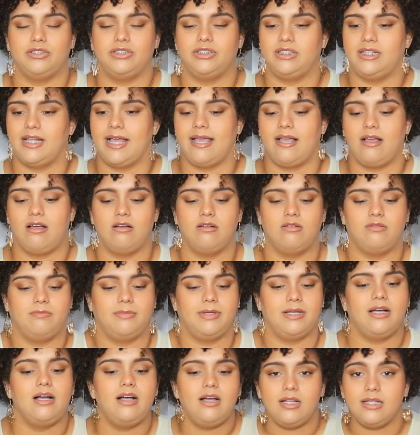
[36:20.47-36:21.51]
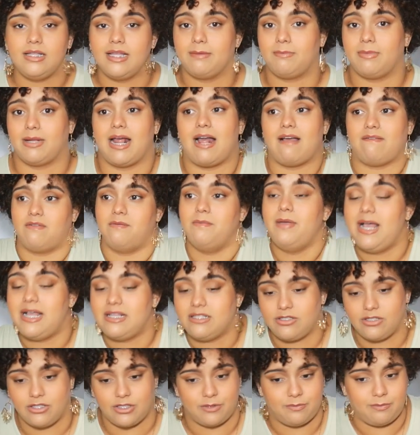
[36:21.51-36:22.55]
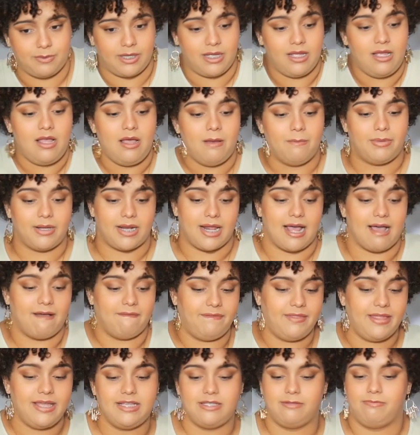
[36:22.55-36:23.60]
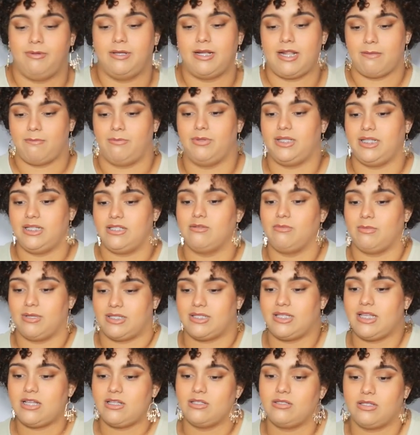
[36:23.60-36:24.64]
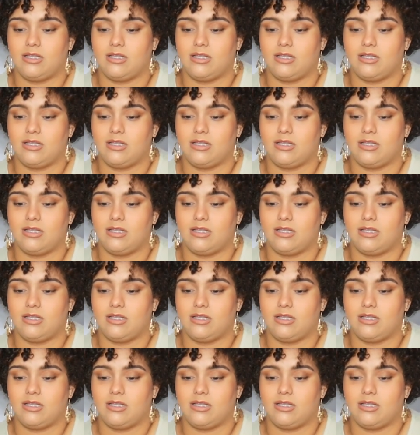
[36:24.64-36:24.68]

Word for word: You're like, oh my god, like, but I have a master's, but but I have this, but but these are my skills.